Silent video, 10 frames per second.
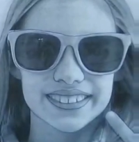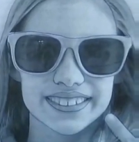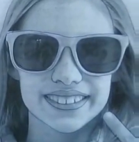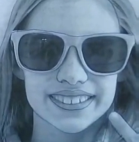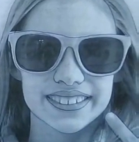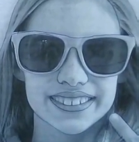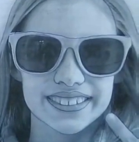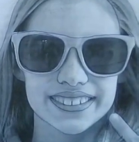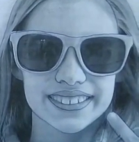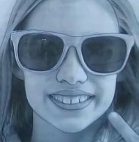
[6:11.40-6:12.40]

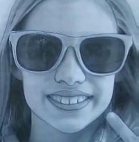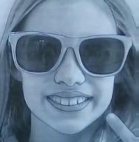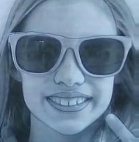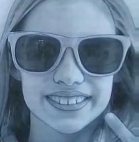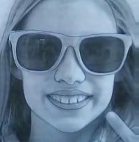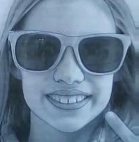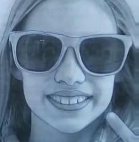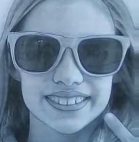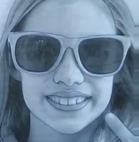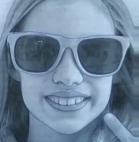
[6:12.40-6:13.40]
Finally, I
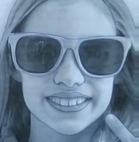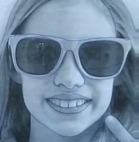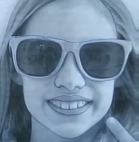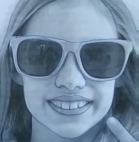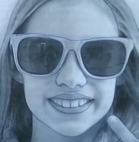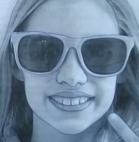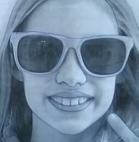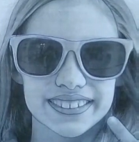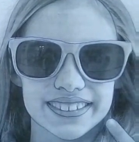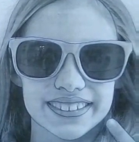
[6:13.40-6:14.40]
took a little
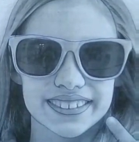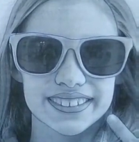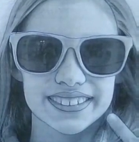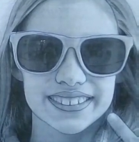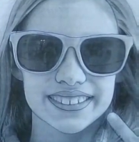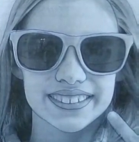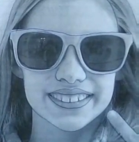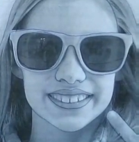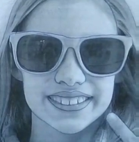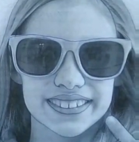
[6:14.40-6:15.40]
bit, this is kind of like a
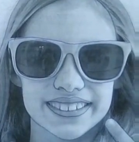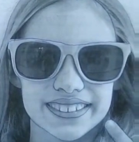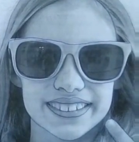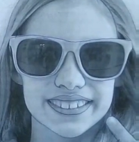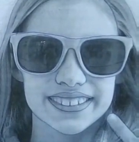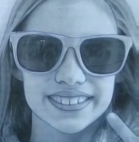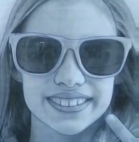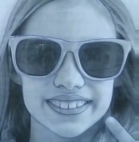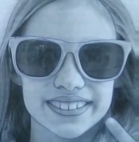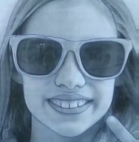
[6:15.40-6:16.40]
lighter brown. This
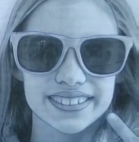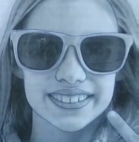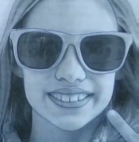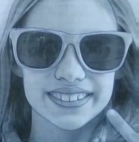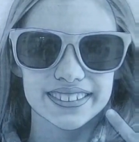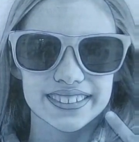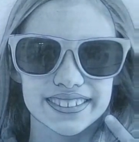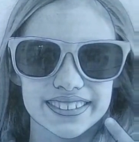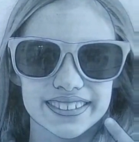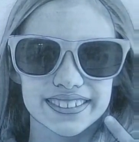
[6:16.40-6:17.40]
is going to be for
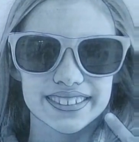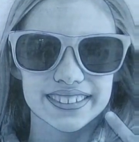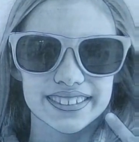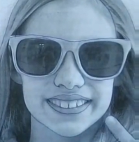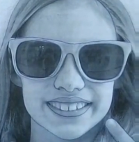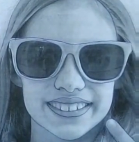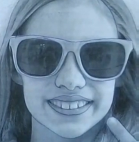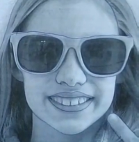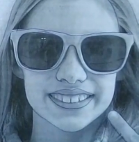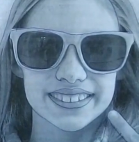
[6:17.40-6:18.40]
more of
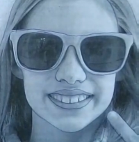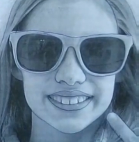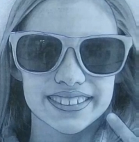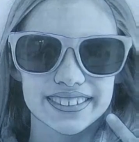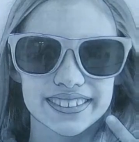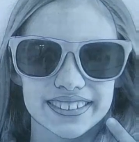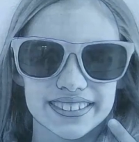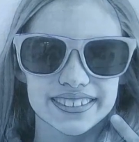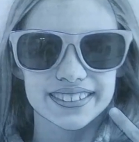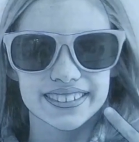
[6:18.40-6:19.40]
my shadow
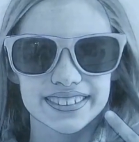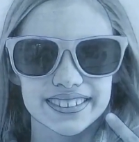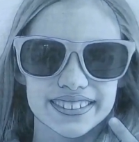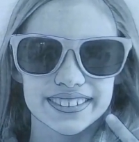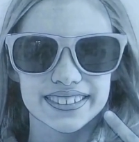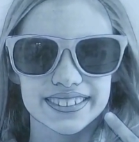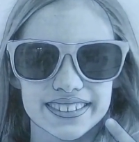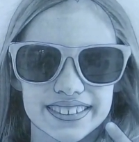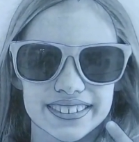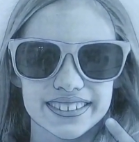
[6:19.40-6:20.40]
area. So if I
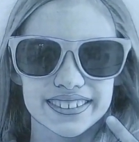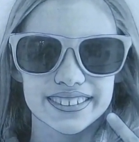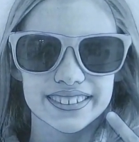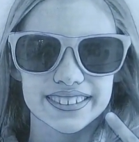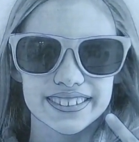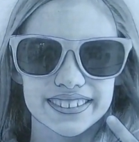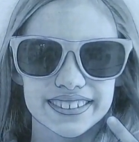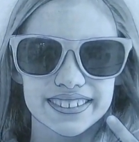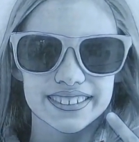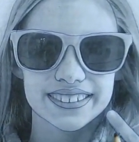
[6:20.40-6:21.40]
look at the
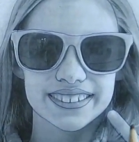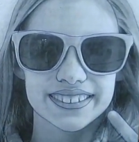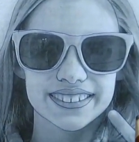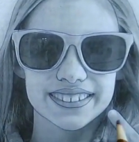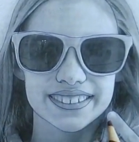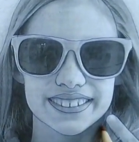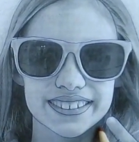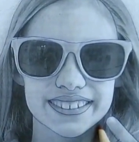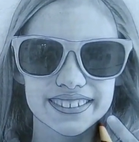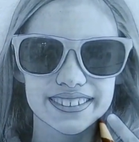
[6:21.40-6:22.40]
original image here,
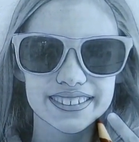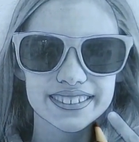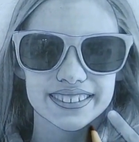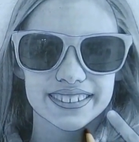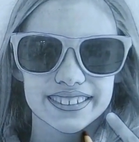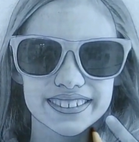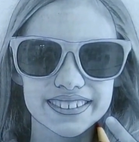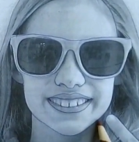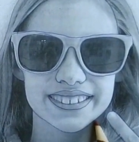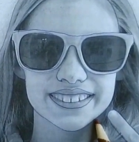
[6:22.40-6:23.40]
below the
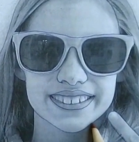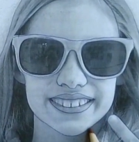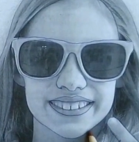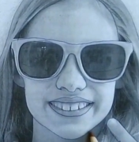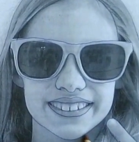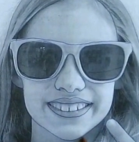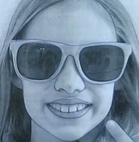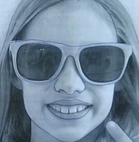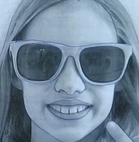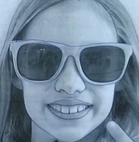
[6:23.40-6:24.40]
chin, it gets
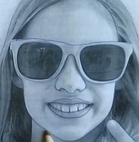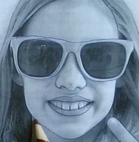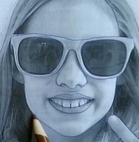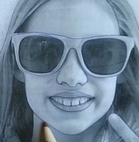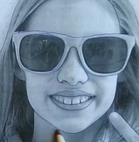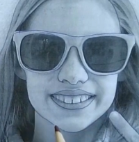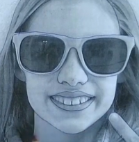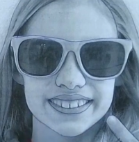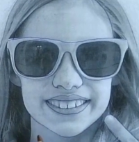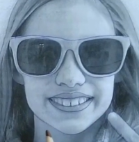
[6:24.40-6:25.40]
really dark down in
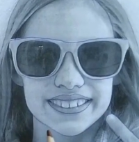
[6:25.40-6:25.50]
here.